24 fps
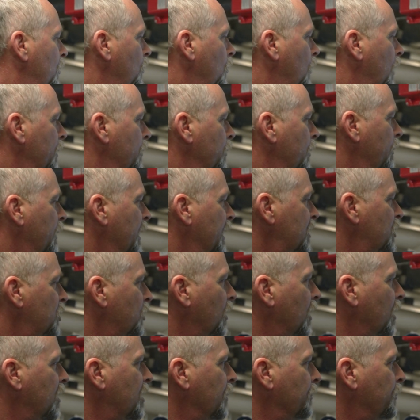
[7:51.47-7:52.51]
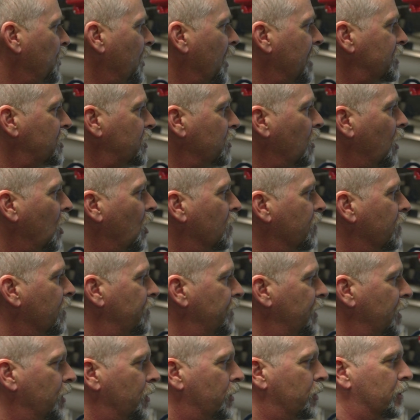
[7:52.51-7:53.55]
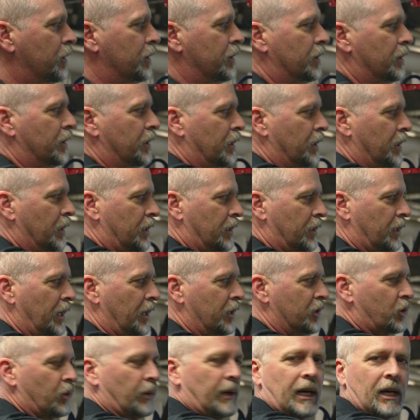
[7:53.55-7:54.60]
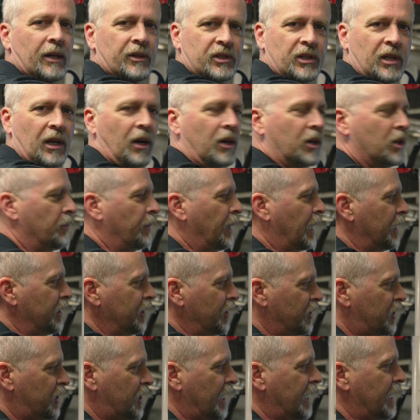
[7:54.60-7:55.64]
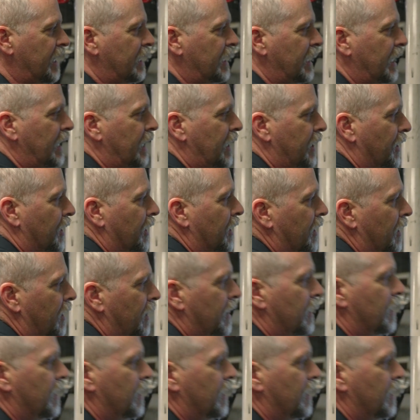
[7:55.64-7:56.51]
when we went to our compressor overview. There's what I was talking about. You see it here,